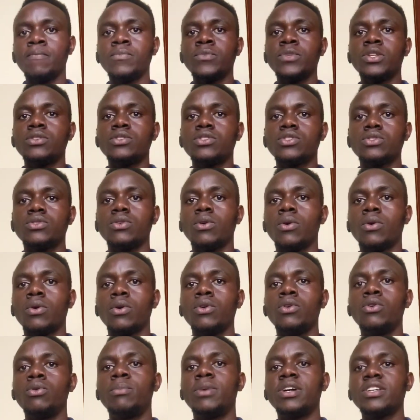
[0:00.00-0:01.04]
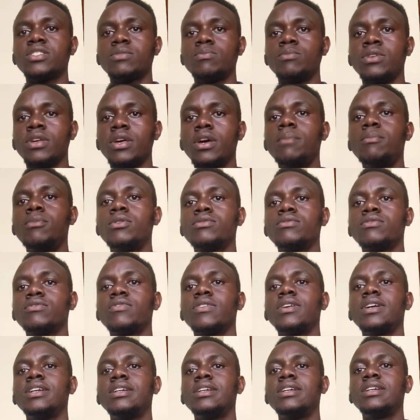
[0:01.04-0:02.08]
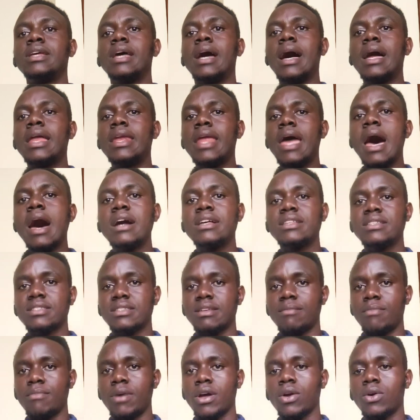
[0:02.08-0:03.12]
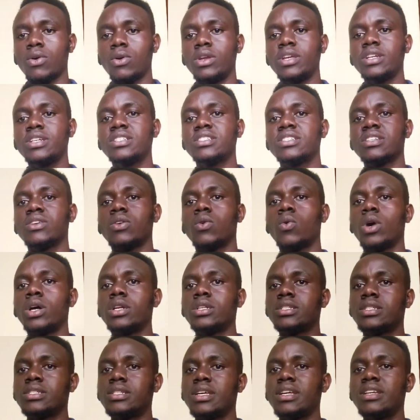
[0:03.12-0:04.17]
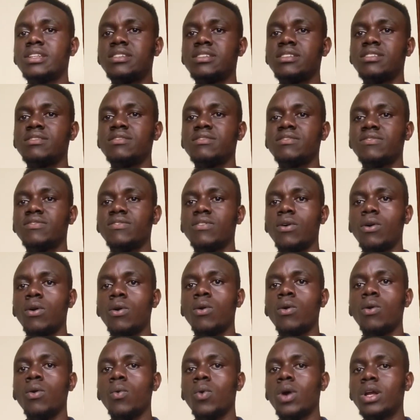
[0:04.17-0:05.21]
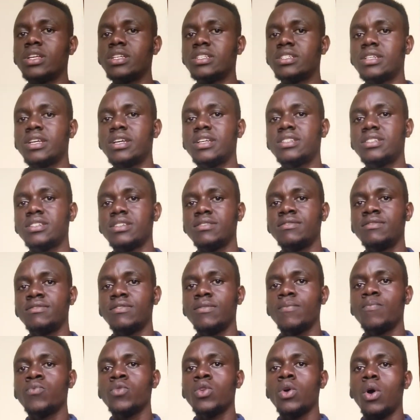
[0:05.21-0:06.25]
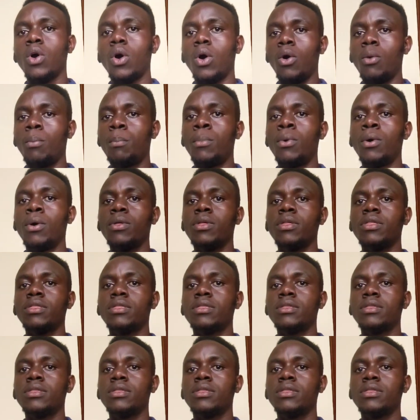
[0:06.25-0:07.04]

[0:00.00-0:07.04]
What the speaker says: So you must be able to find an answer by collecting quantitative or qualitative or both